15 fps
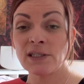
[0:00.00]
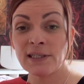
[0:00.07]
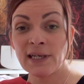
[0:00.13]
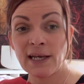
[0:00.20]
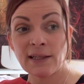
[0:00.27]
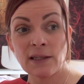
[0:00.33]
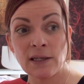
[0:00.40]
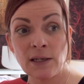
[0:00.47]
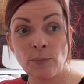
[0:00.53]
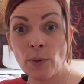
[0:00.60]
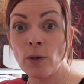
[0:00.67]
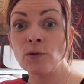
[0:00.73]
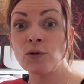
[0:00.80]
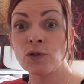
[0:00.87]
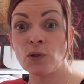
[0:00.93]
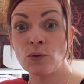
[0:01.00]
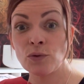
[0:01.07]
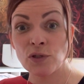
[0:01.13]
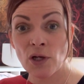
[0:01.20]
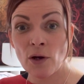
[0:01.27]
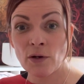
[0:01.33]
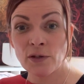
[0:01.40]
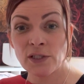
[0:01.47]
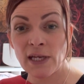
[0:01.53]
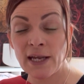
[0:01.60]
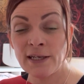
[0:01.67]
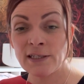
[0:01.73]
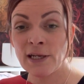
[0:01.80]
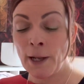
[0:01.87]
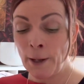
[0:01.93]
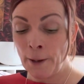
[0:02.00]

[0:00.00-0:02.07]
to get the protocol started,